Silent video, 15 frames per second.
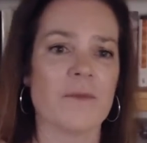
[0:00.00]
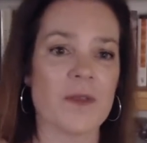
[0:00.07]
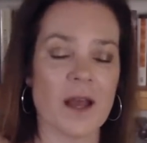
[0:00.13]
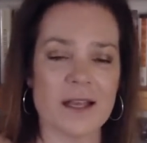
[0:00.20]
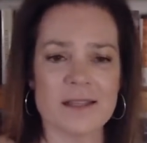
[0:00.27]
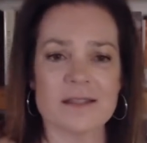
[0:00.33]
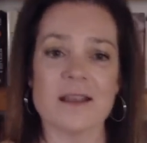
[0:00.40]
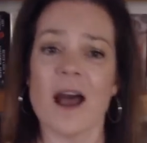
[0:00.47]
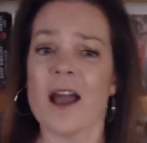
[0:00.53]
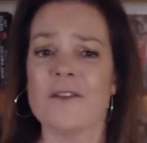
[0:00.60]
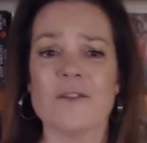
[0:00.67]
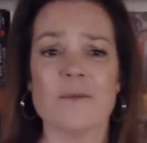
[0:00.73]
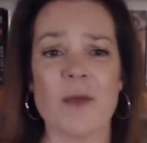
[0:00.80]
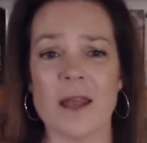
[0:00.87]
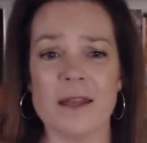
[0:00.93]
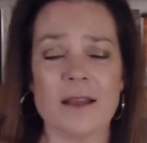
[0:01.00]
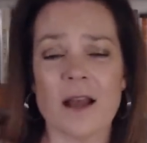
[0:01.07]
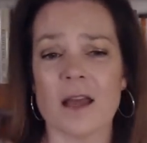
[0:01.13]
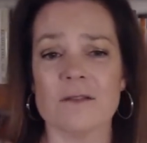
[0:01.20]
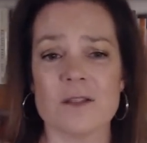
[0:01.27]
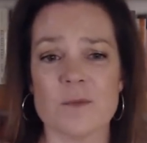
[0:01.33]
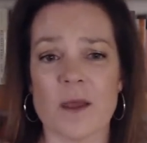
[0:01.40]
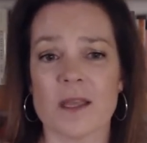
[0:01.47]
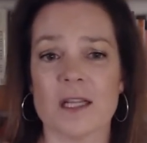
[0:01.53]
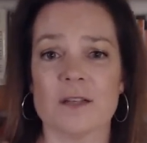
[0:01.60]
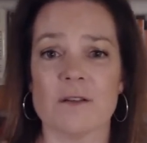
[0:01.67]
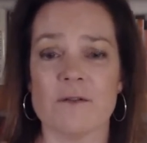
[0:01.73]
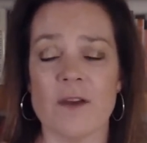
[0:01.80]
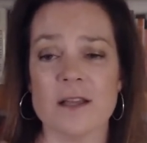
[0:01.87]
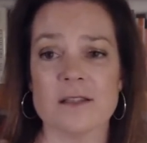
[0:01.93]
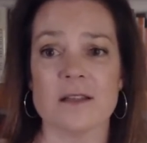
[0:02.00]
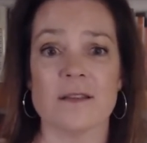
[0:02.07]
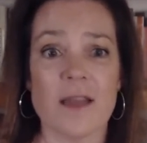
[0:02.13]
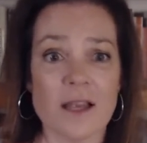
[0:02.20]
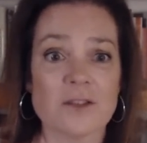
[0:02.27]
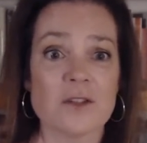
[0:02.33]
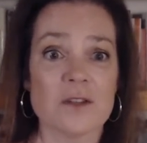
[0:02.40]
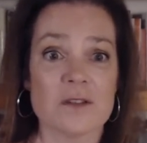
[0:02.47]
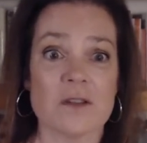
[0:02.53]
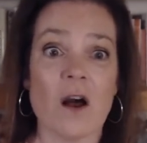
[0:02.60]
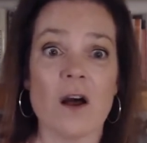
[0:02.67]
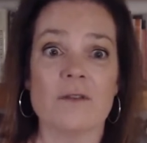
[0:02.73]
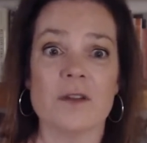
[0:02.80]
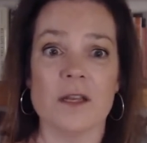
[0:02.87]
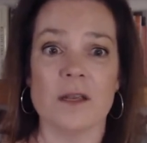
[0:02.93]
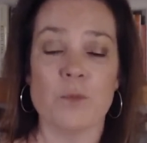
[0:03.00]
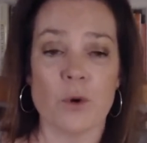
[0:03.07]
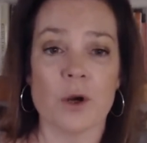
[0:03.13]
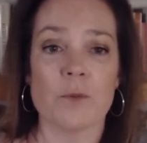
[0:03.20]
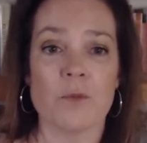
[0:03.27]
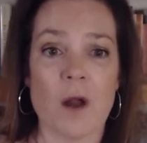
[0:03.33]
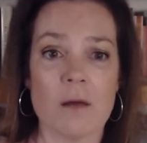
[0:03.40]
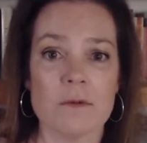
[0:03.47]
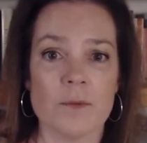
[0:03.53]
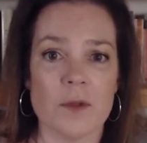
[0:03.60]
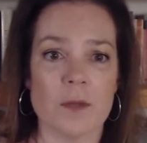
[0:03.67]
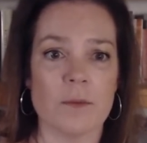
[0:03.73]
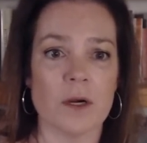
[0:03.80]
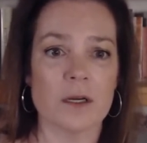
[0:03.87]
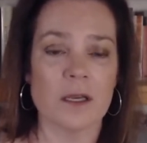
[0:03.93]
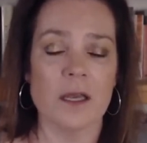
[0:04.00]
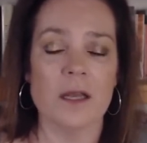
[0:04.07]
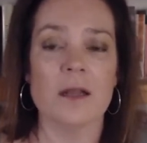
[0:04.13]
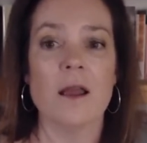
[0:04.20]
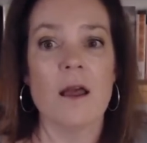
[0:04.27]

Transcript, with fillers: aside from any kind of speculative investing, they actually solve an important problem in the market.